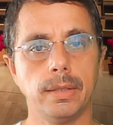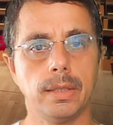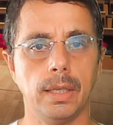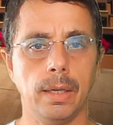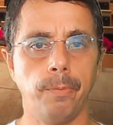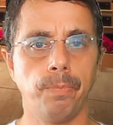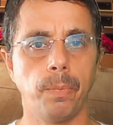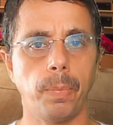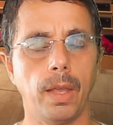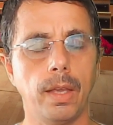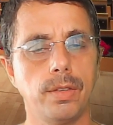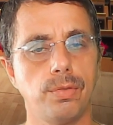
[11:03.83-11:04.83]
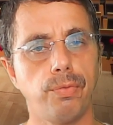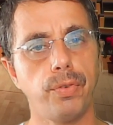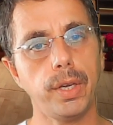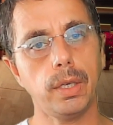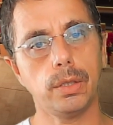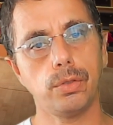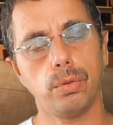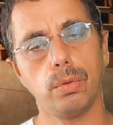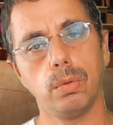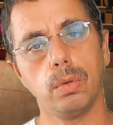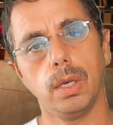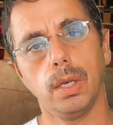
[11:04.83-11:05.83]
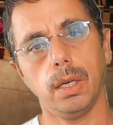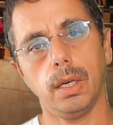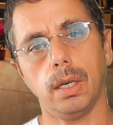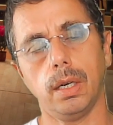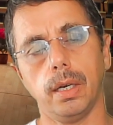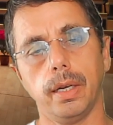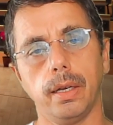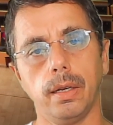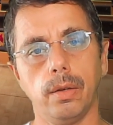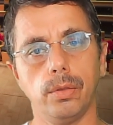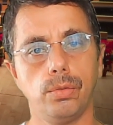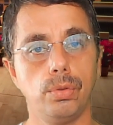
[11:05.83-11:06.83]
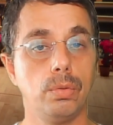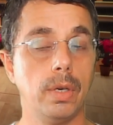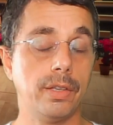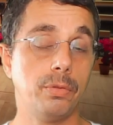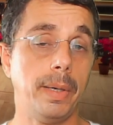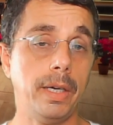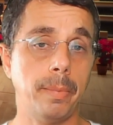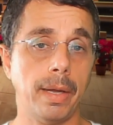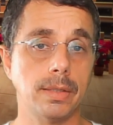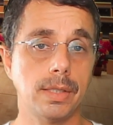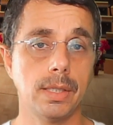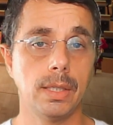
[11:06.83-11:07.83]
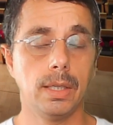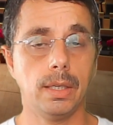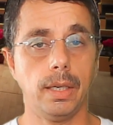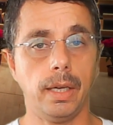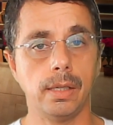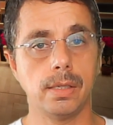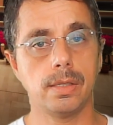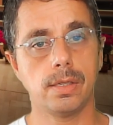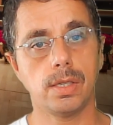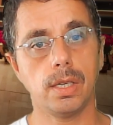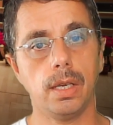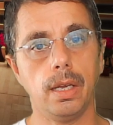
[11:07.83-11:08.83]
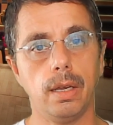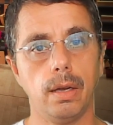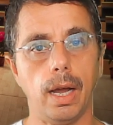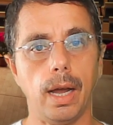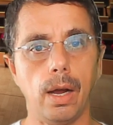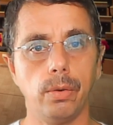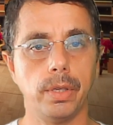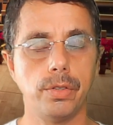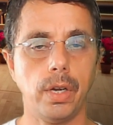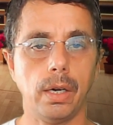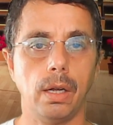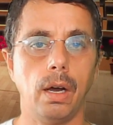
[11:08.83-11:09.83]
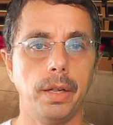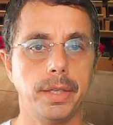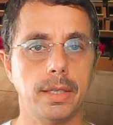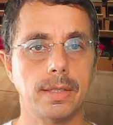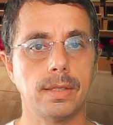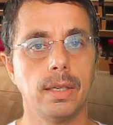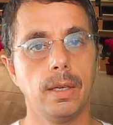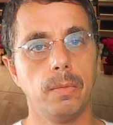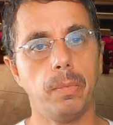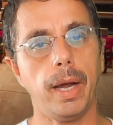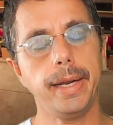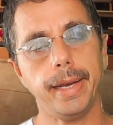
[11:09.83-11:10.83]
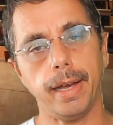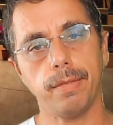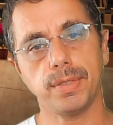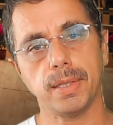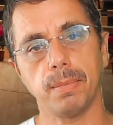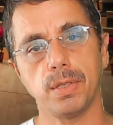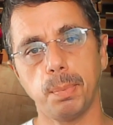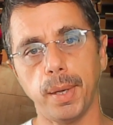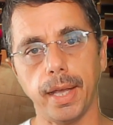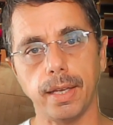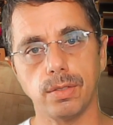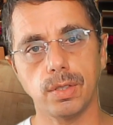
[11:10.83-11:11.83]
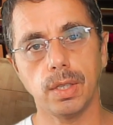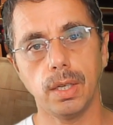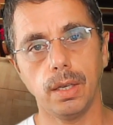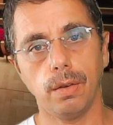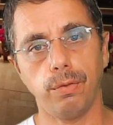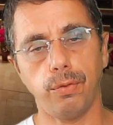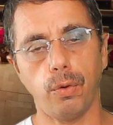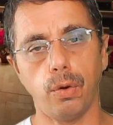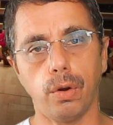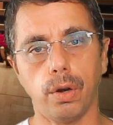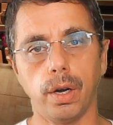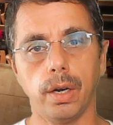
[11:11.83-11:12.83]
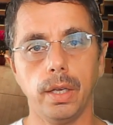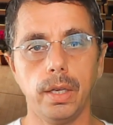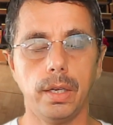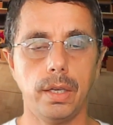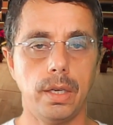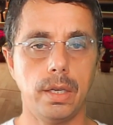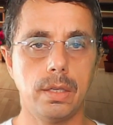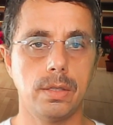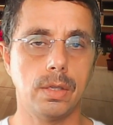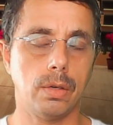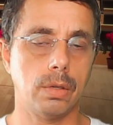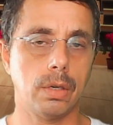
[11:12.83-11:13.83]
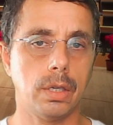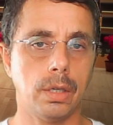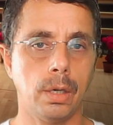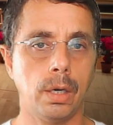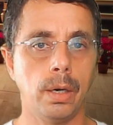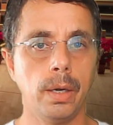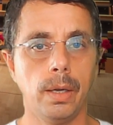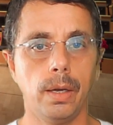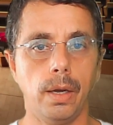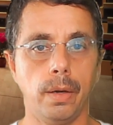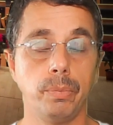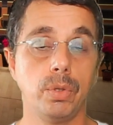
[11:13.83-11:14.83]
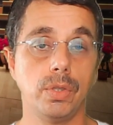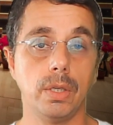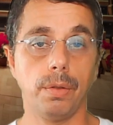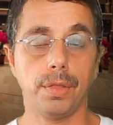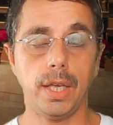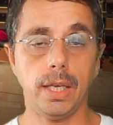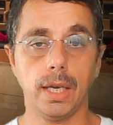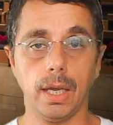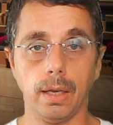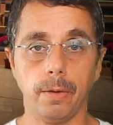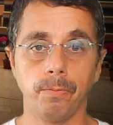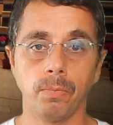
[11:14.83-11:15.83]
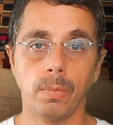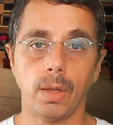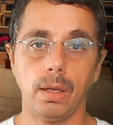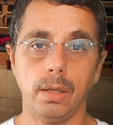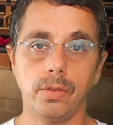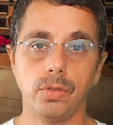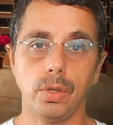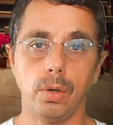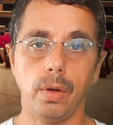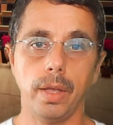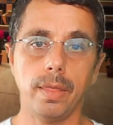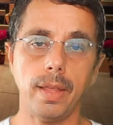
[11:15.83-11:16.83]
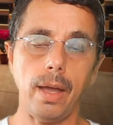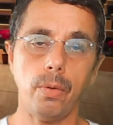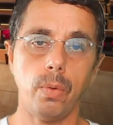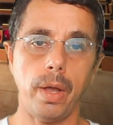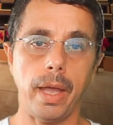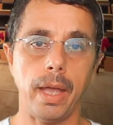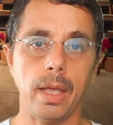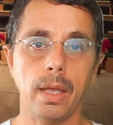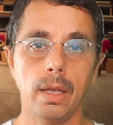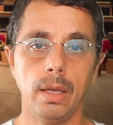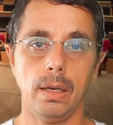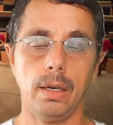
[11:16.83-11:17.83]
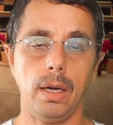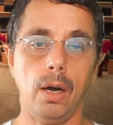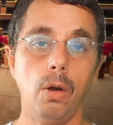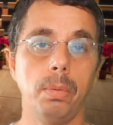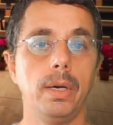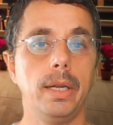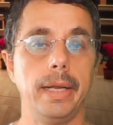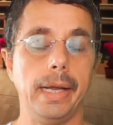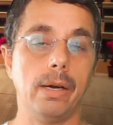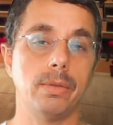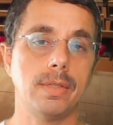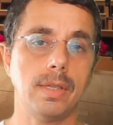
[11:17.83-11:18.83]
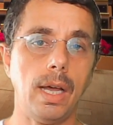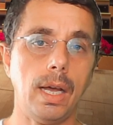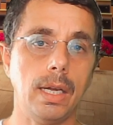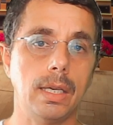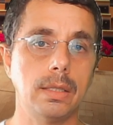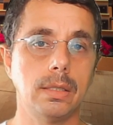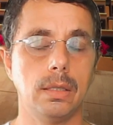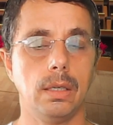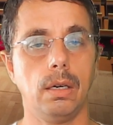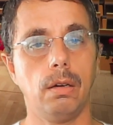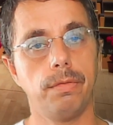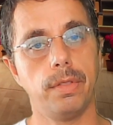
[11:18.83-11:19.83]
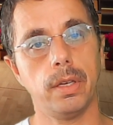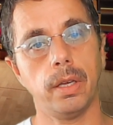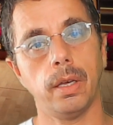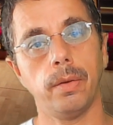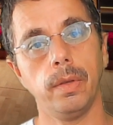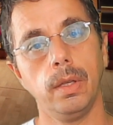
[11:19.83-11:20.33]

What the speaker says: is freer to experiment and see how the general audience might have some space for his or her musical thinking. And so in that way, operating outside of the